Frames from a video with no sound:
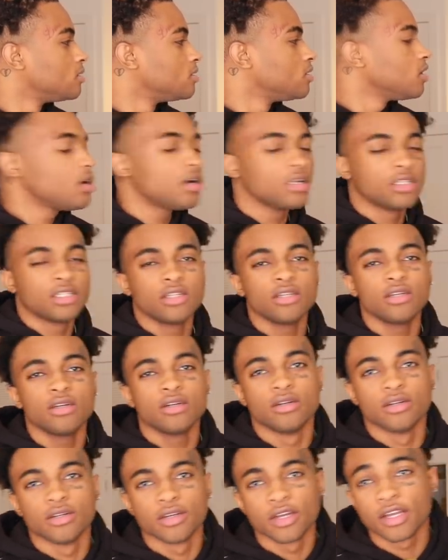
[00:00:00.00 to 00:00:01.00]
No,
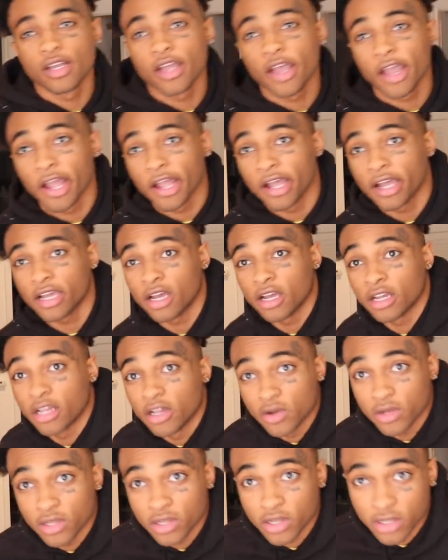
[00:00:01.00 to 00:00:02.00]
chill. I gotta
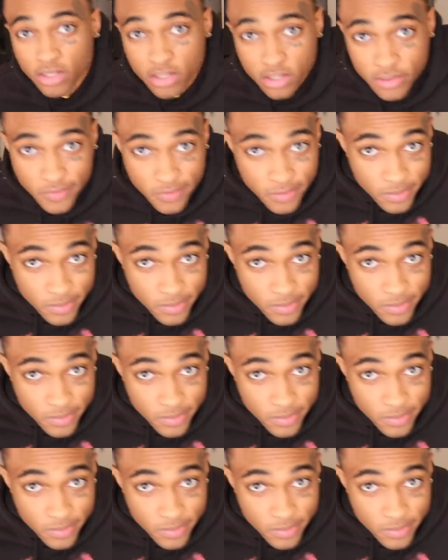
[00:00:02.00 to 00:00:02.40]
go, y'all.